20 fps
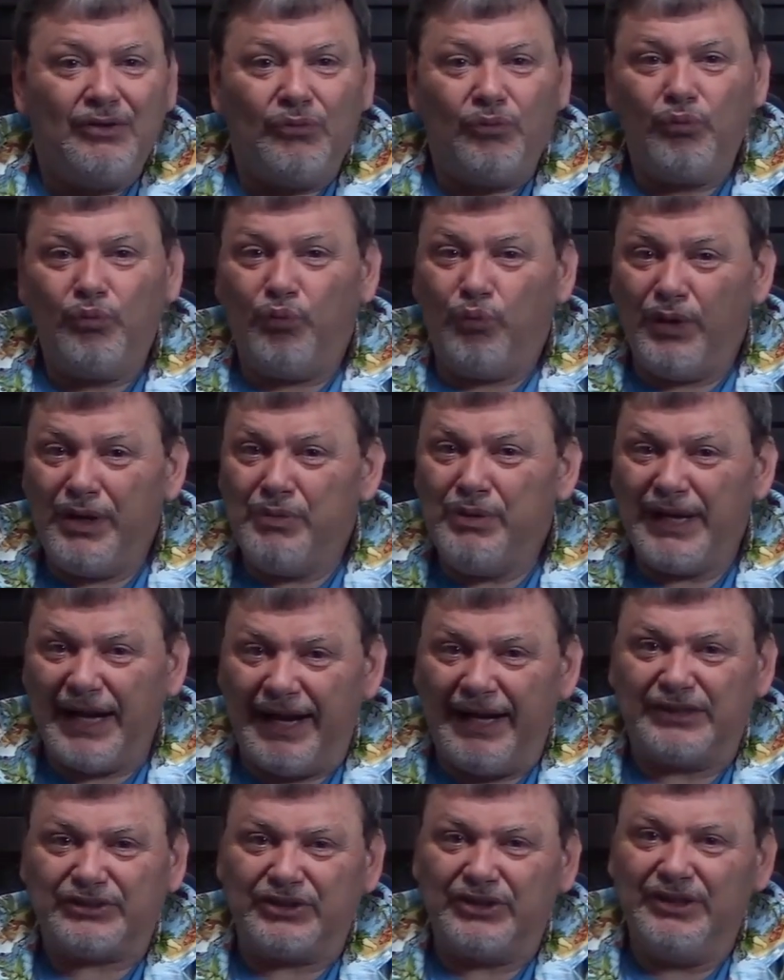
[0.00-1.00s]
we would
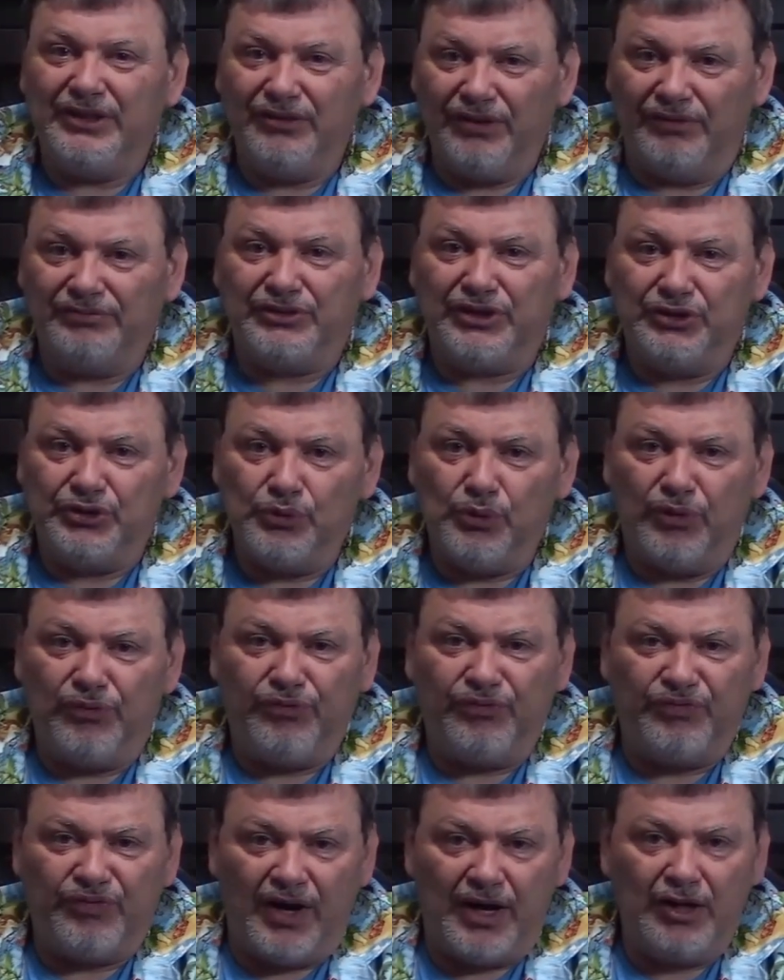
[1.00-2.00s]
actually love to do a
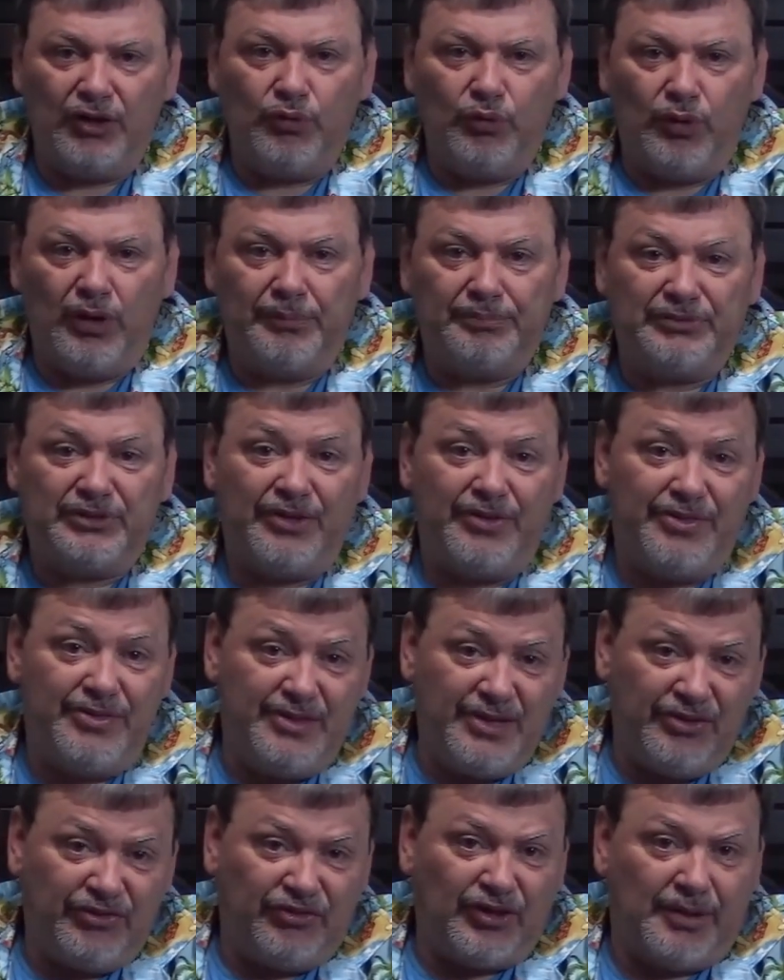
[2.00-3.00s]
follow-up to
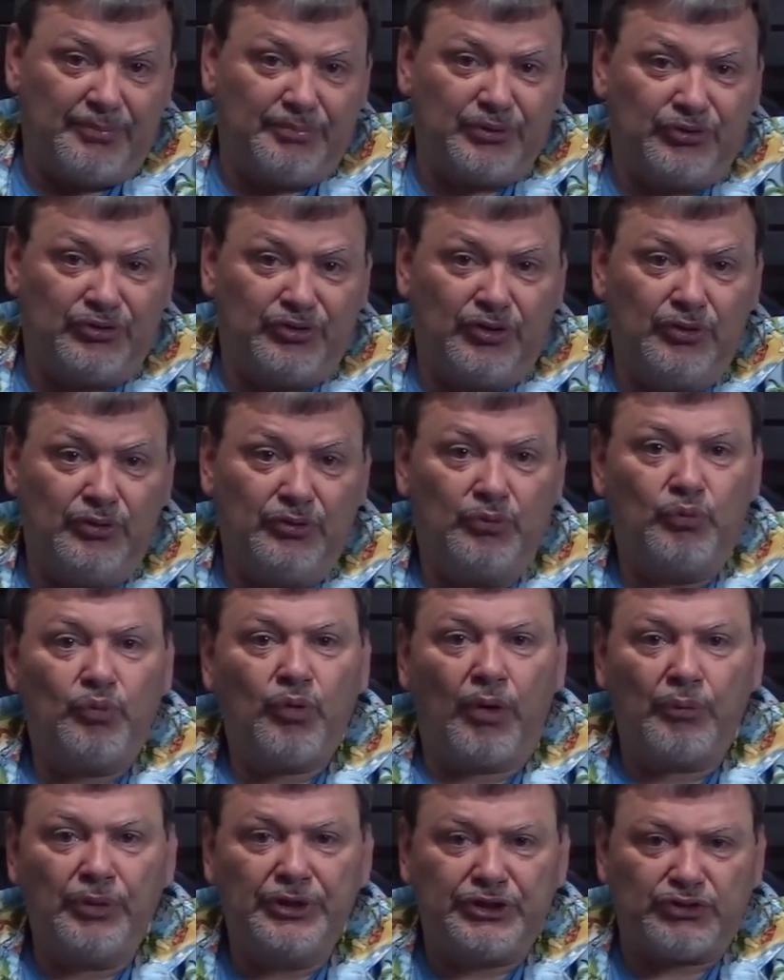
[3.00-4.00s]
this episode
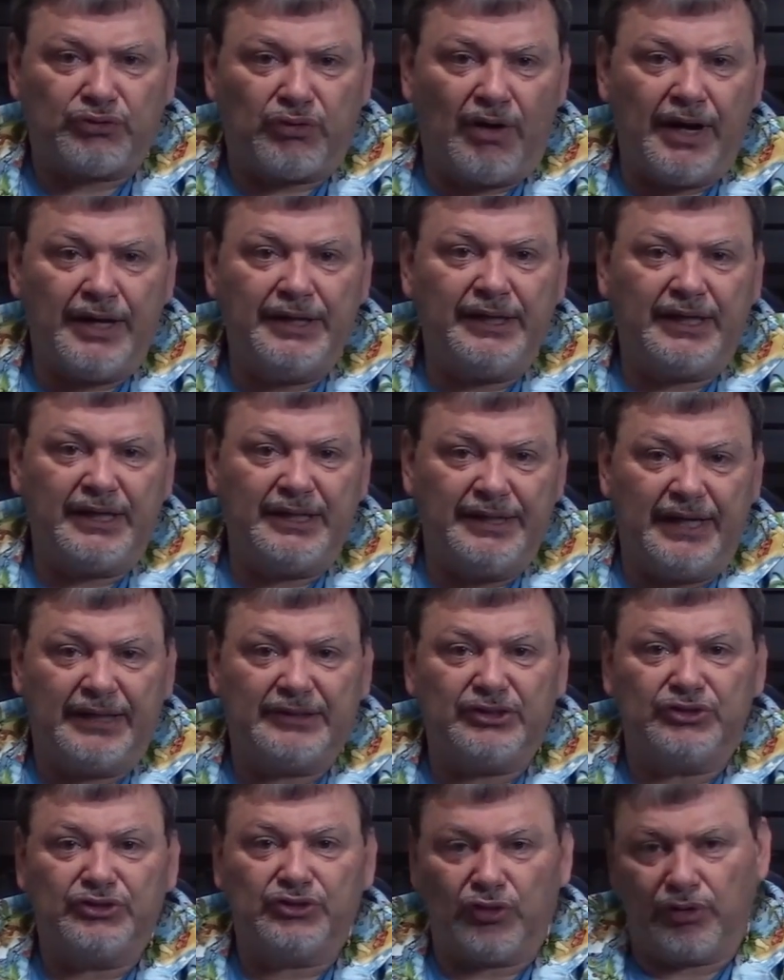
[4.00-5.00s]
where we try to
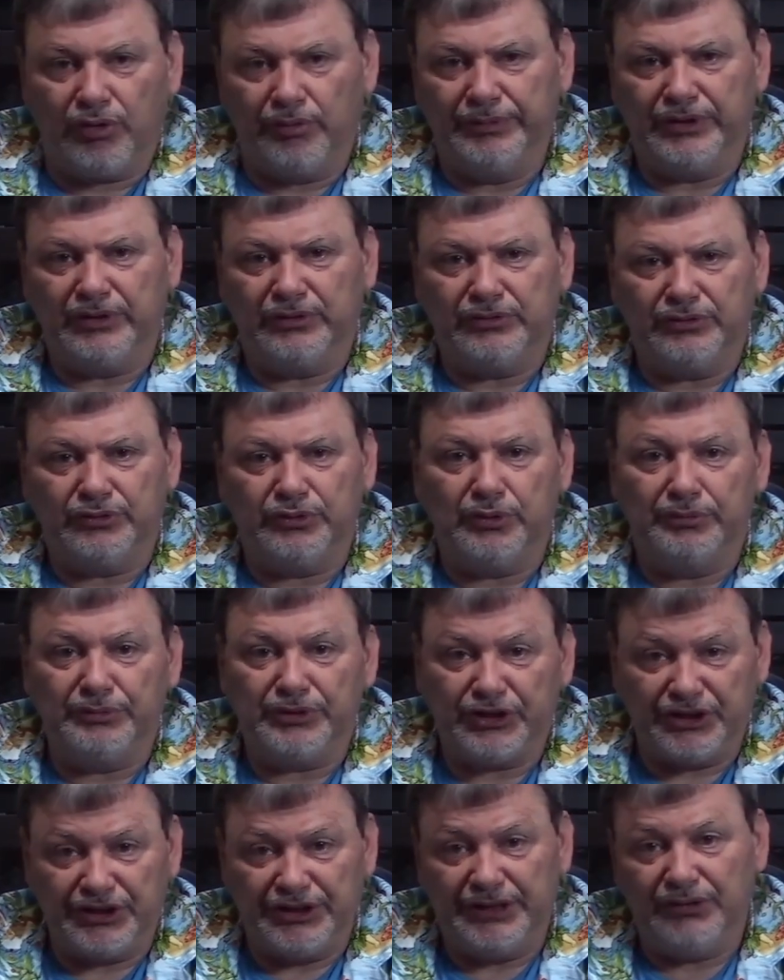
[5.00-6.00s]
connect a terminal to a
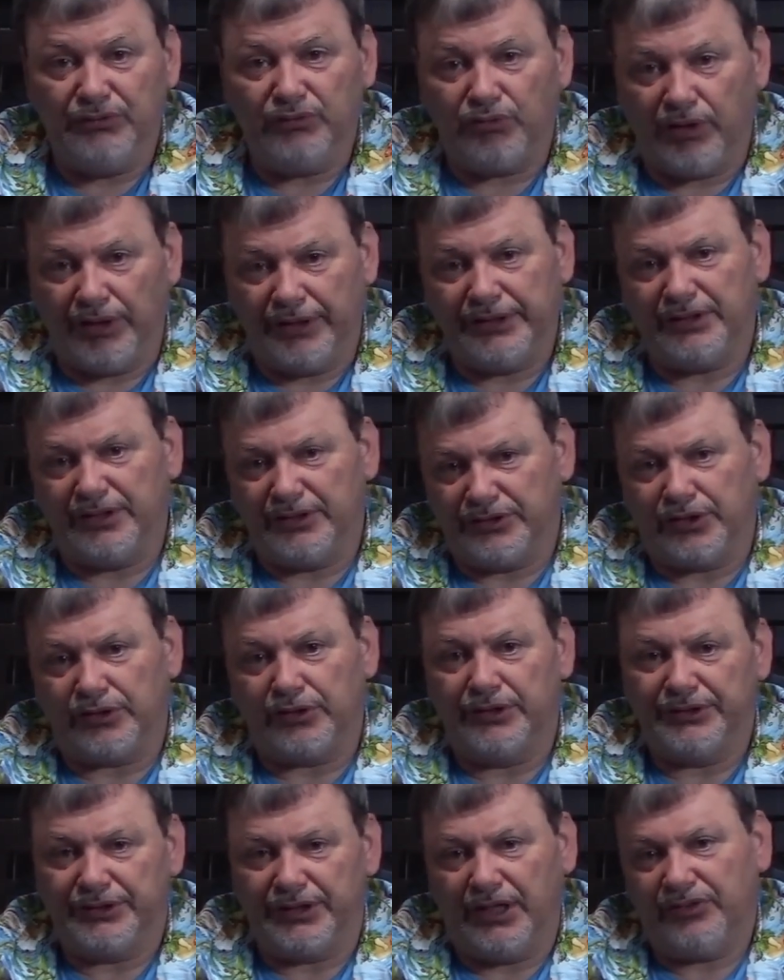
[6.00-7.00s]
machine running
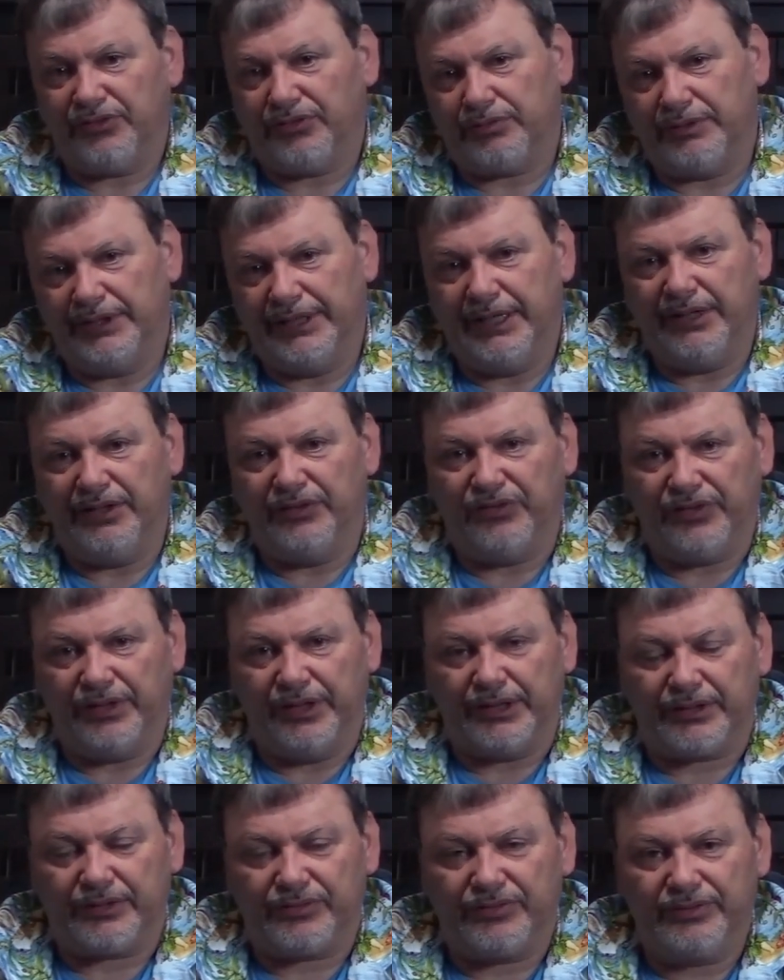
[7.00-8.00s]
concurrent DOS
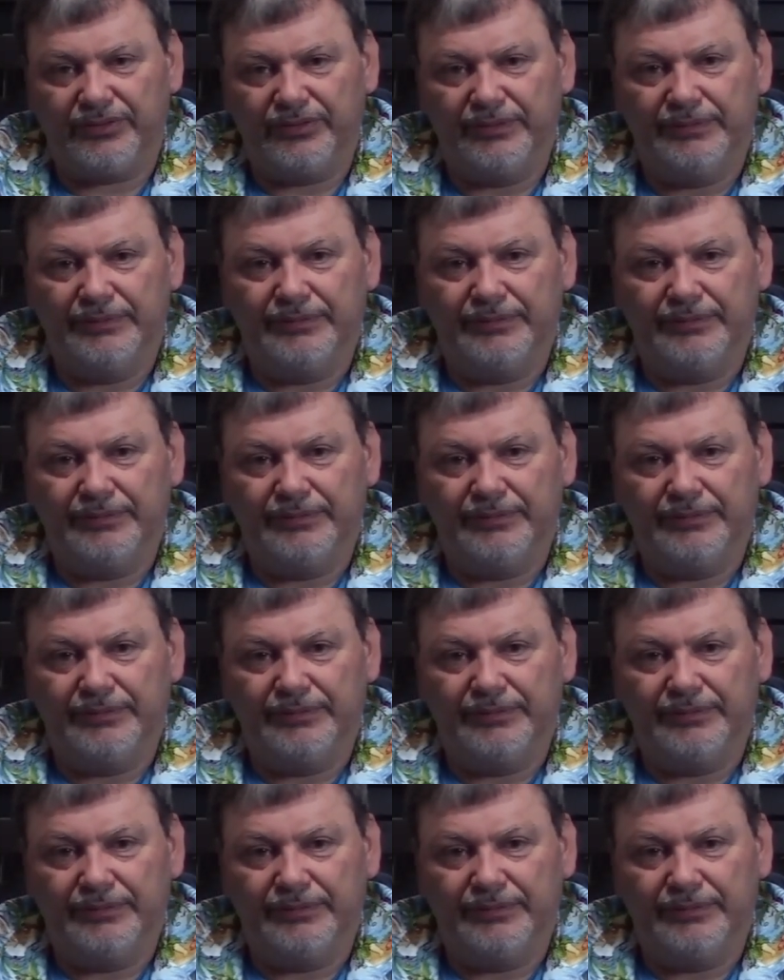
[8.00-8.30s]
386.